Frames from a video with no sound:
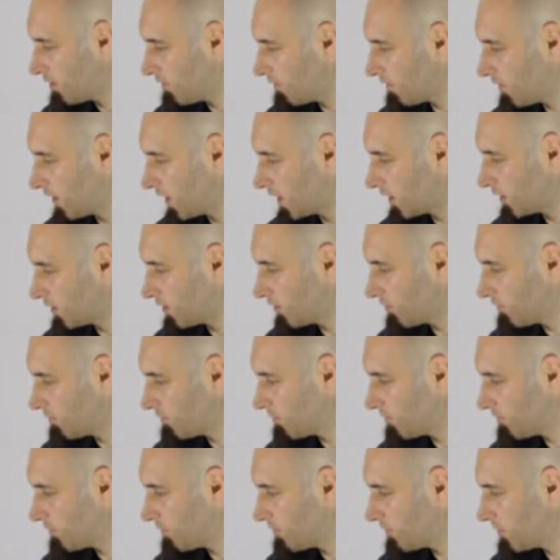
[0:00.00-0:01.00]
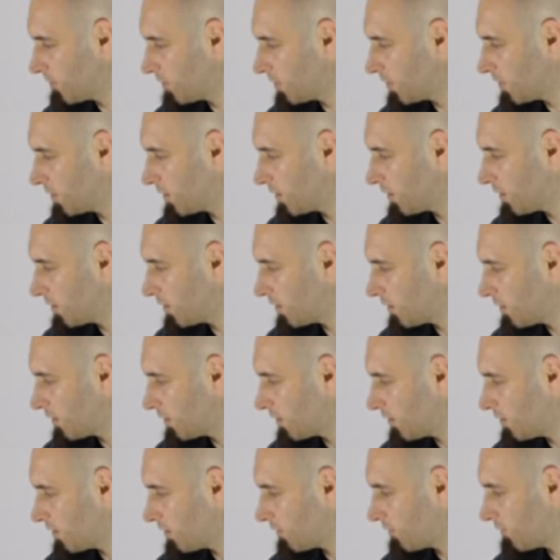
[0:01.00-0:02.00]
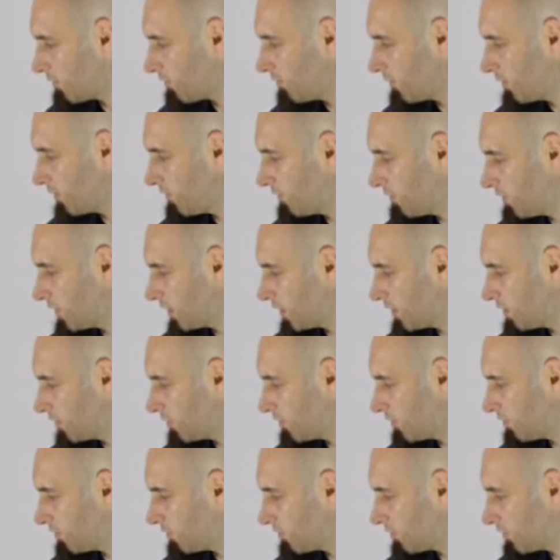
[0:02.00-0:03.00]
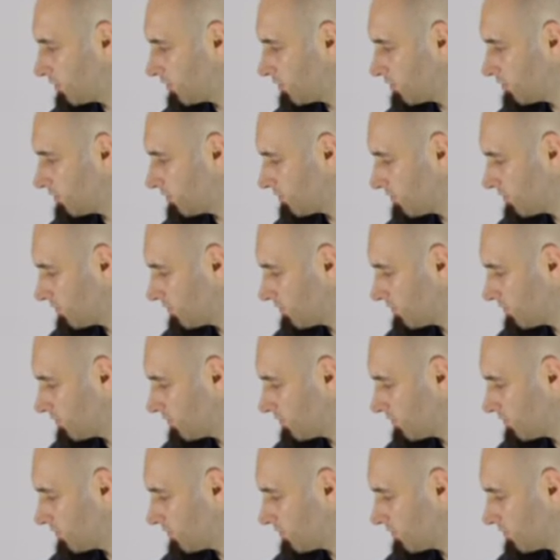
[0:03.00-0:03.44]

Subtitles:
value of 50 also.